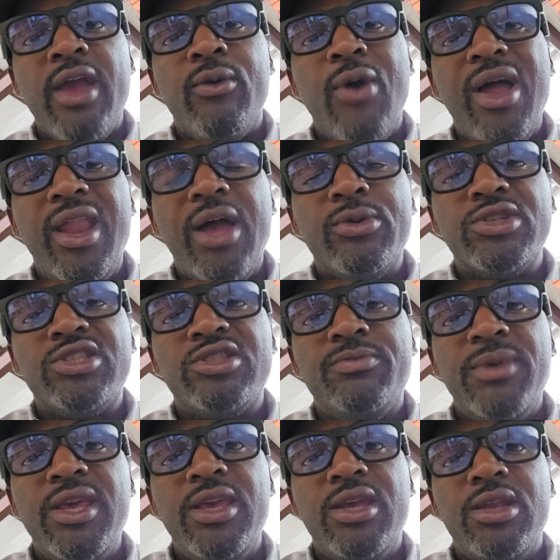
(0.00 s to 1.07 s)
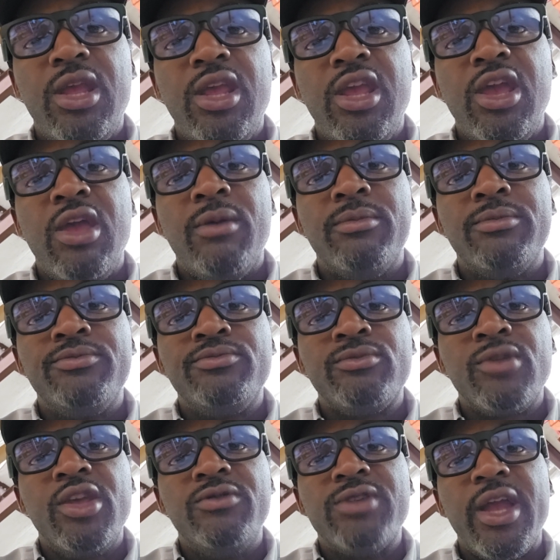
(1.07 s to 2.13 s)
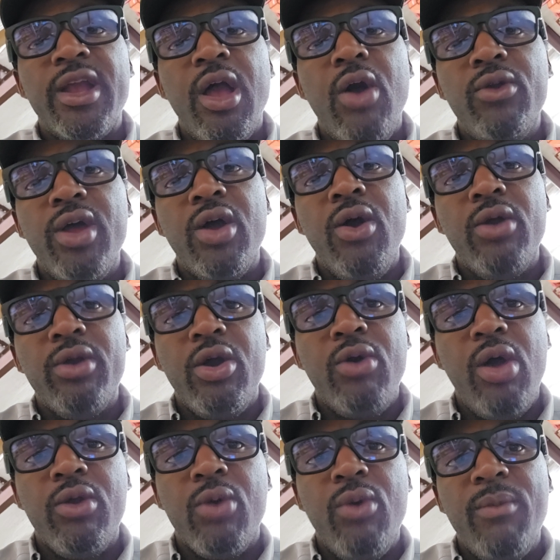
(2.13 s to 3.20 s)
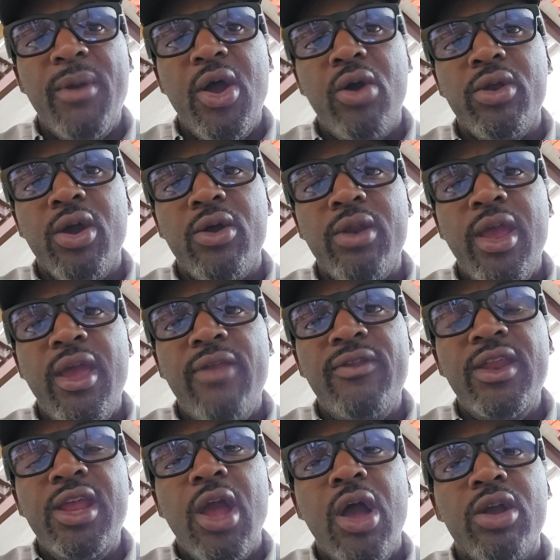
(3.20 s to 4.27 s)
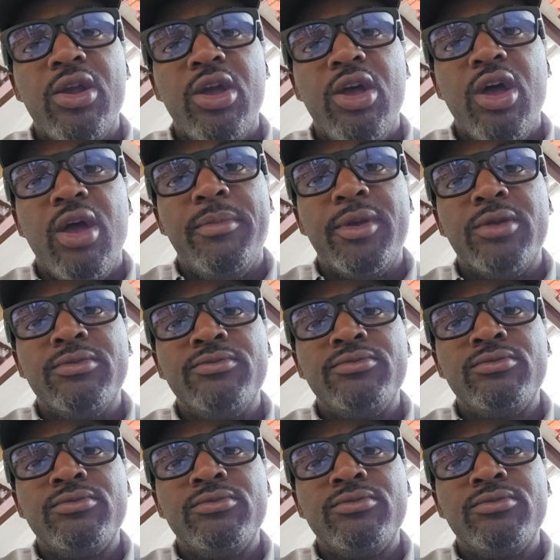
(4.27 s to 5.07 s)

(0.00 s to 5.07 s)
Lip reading: And while I was speaking to him, he was like, hold on. And then he hung up.